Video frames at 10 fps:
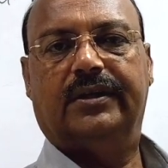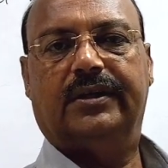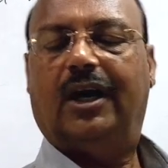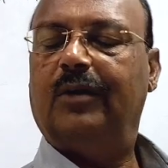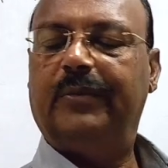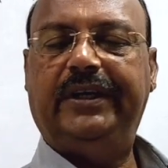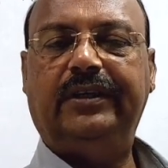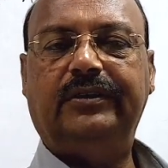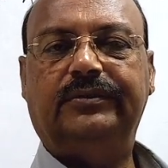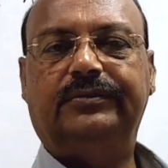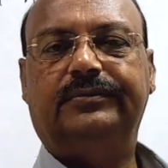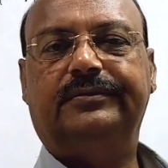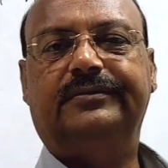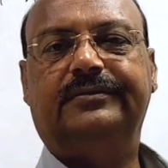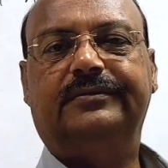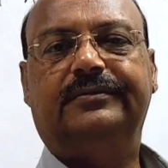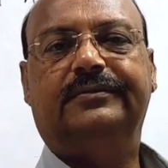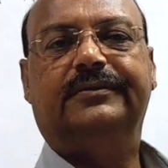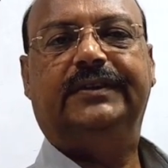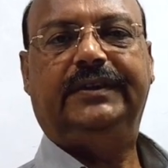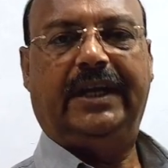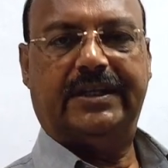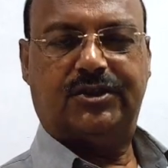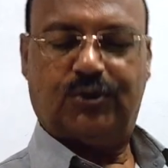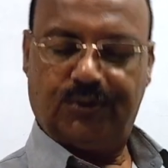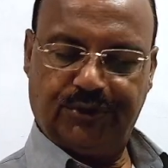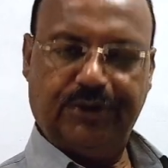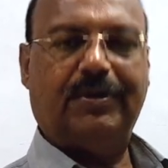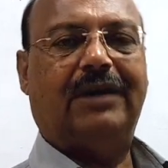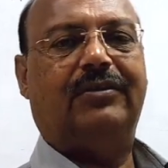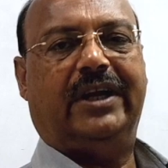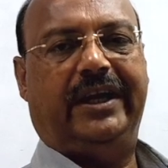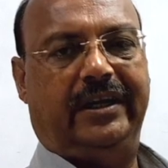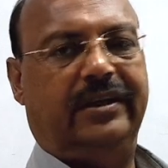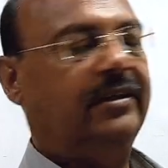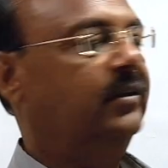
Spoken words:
How many? Yes, 2 to the power n.